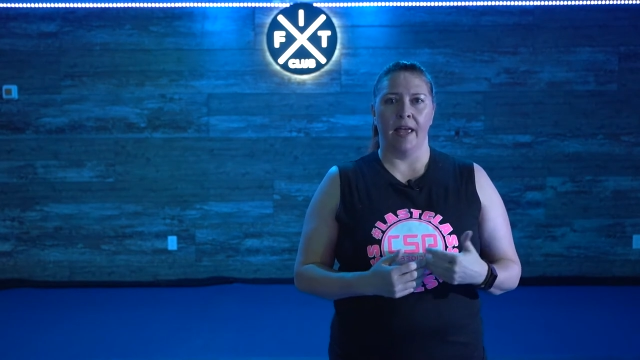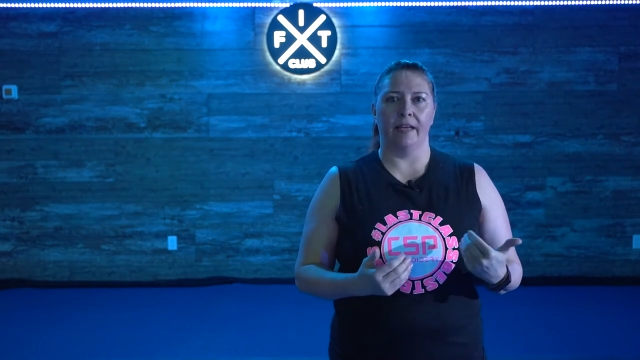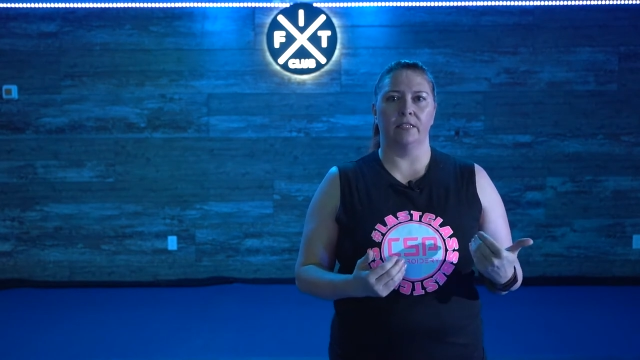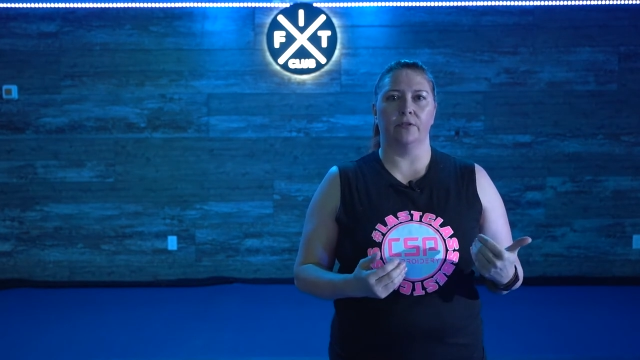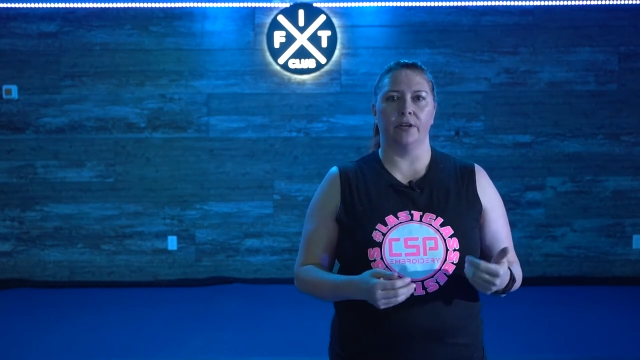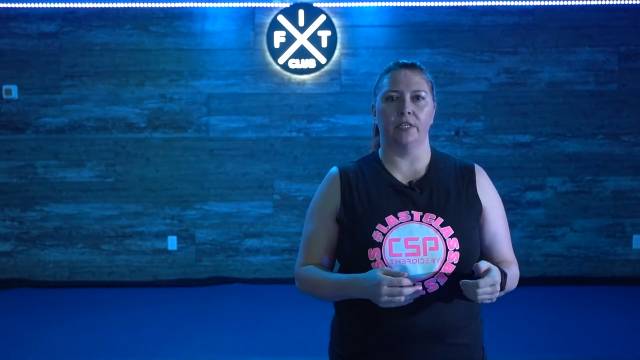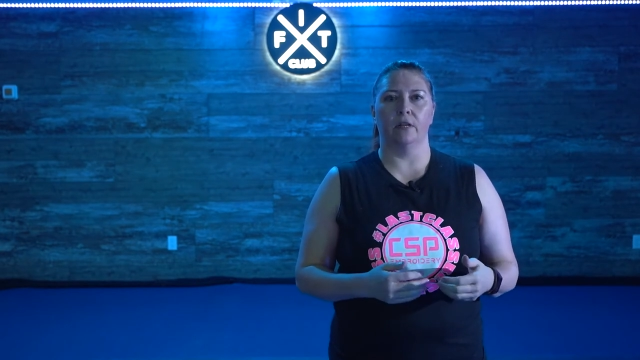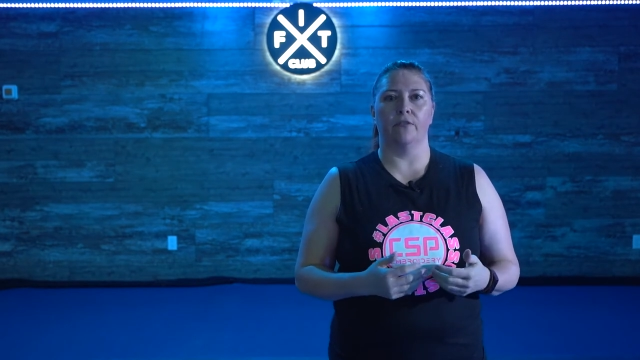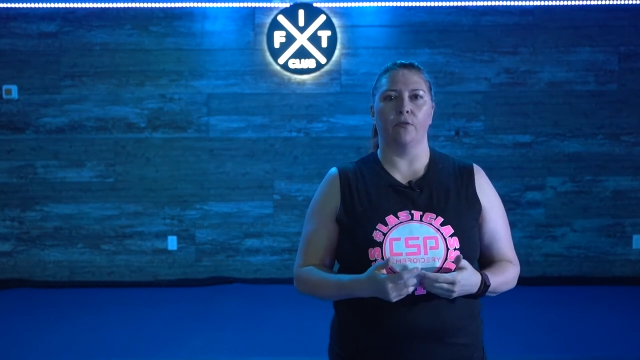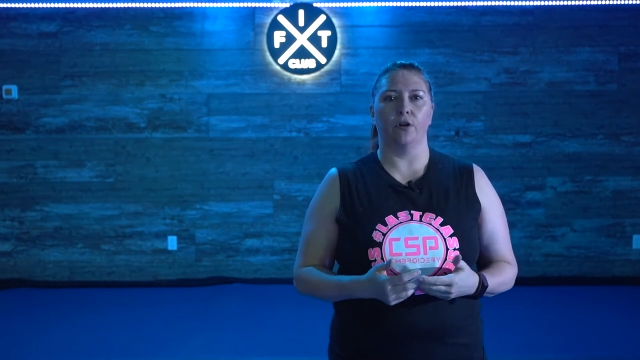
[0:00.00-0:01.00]
it's great to
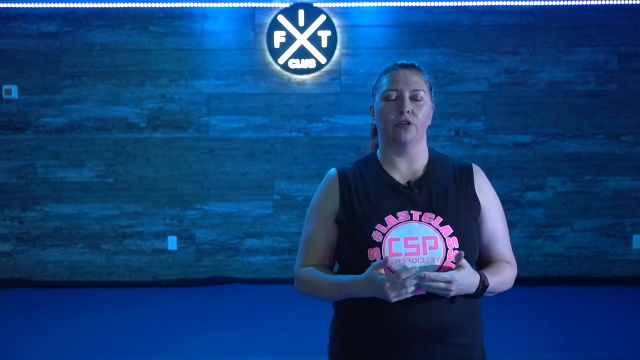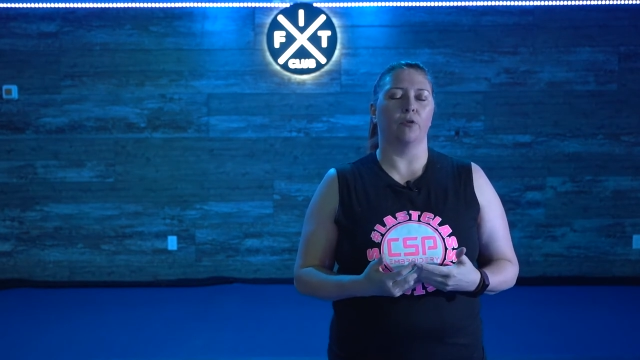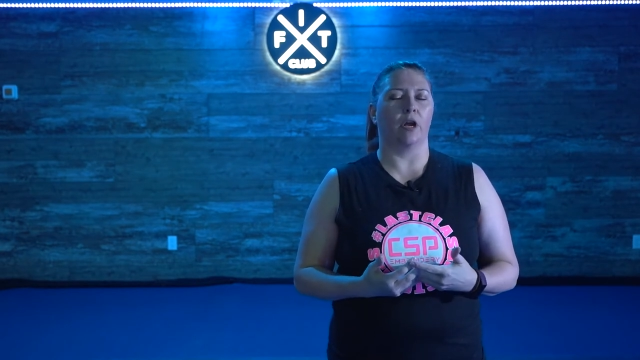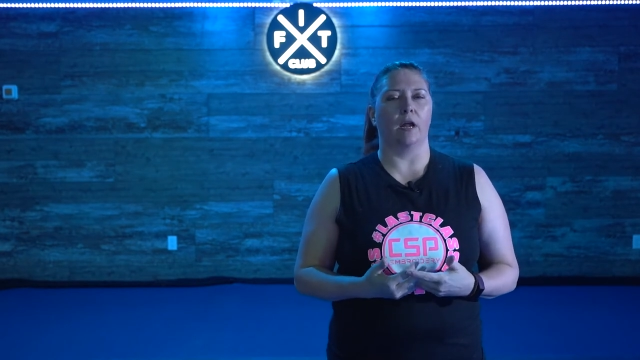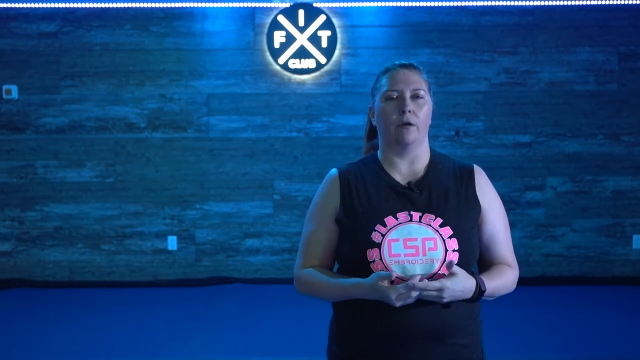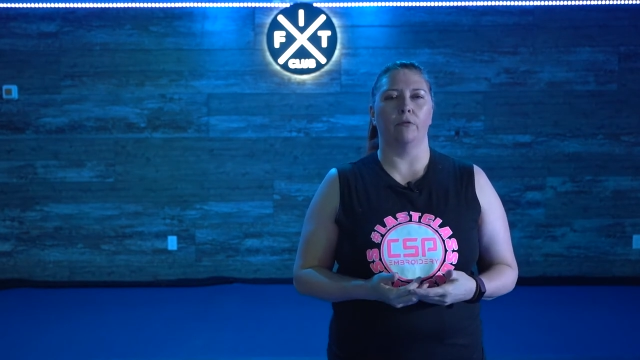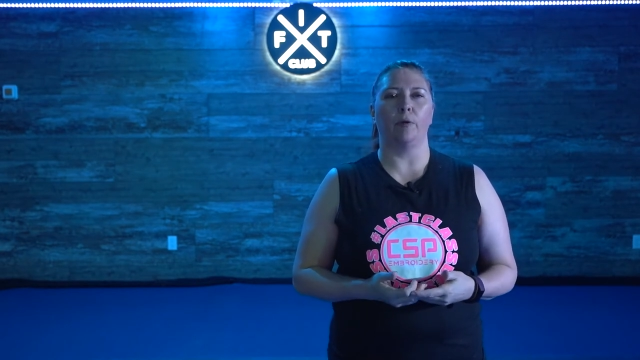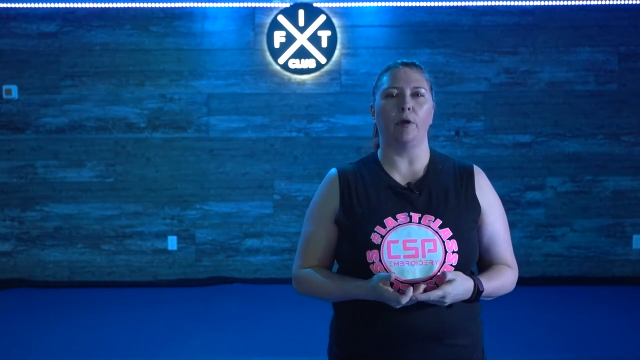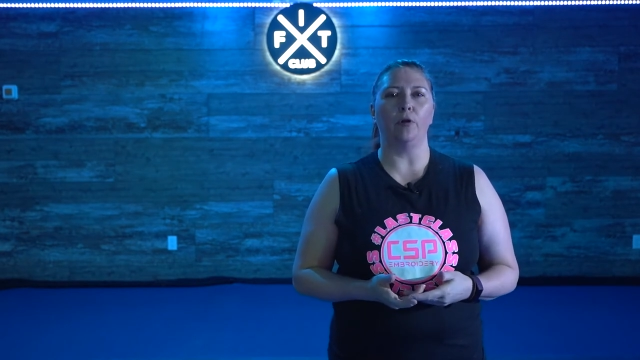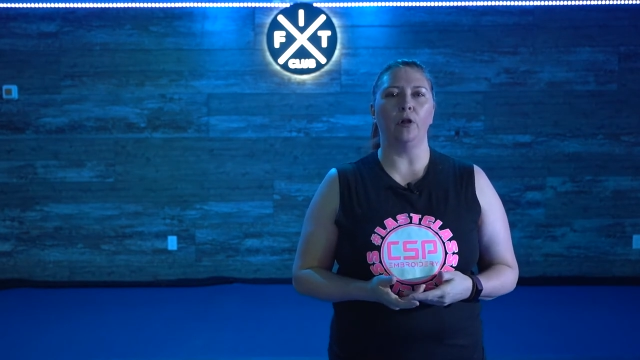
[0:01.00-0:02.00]
look forward to working out with
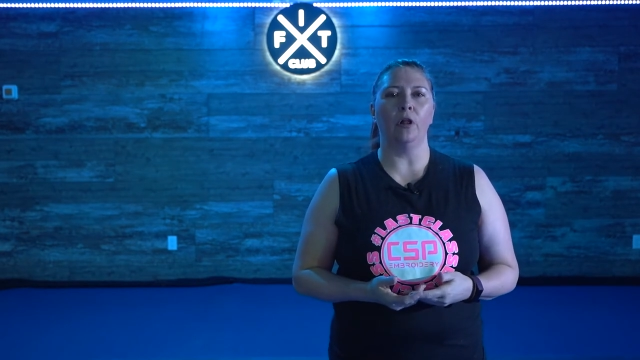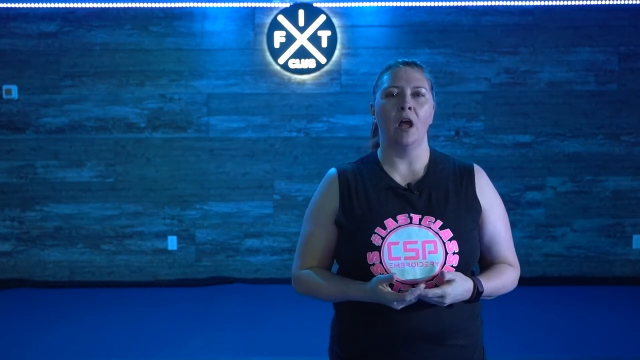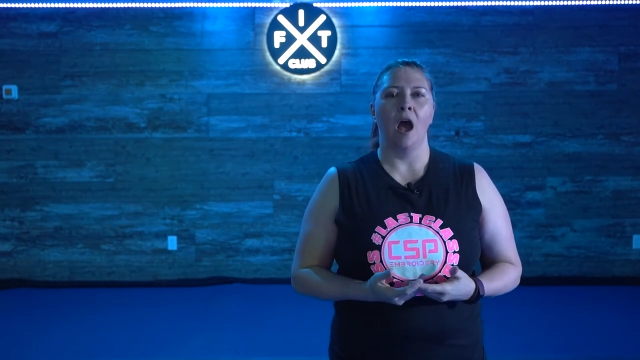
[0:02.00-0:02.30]
people.